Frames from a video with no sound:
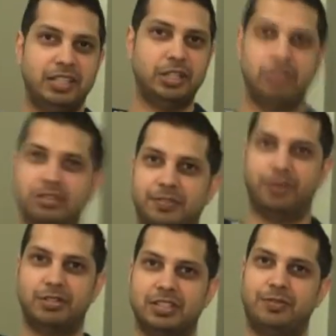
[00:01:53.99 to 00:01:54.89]
huge
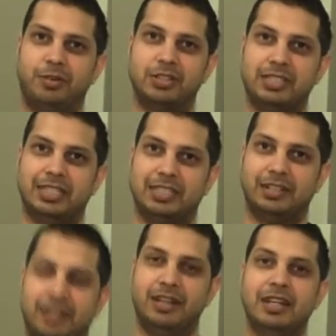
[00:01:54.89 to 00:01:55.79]
focus for us this
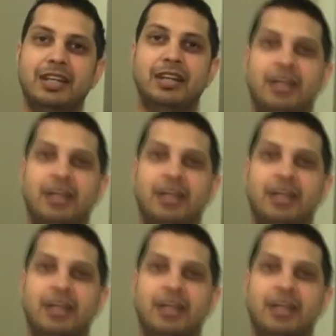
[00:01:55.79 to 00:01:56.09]
year.